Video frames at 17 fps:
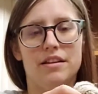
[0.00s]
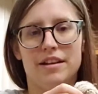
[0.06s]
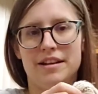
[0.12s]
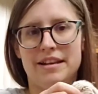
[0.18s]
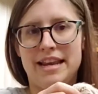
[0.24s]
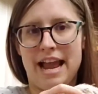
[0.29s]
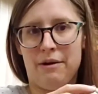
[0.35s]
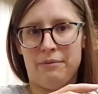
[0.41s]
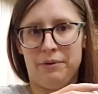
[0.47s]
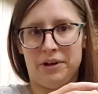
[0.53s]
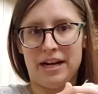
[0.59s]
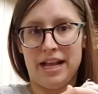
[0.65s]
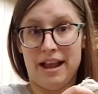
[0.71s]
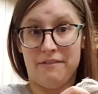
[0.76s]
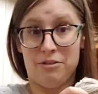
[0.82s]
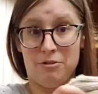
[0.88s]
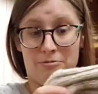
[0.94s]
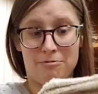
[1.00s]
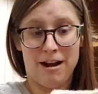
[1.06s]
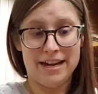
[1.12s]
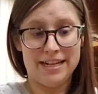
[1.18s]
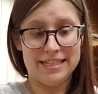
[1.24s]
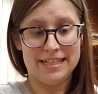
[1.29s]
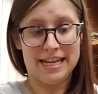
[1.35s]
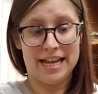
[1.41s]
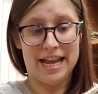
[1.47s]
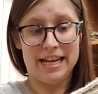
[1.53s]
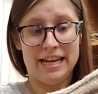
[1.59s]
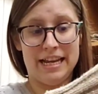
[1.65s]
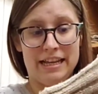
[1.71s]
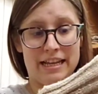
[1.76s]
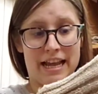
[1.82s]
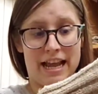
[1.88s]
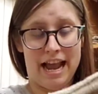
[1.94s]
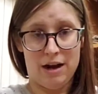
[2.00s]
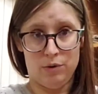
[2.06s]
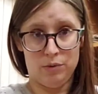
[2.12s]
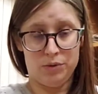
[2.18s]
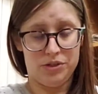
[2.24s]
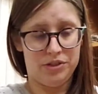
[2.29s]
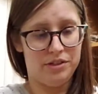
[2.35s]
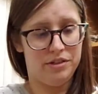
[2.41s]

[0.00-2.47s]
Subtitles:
Now we're going to have the right side out.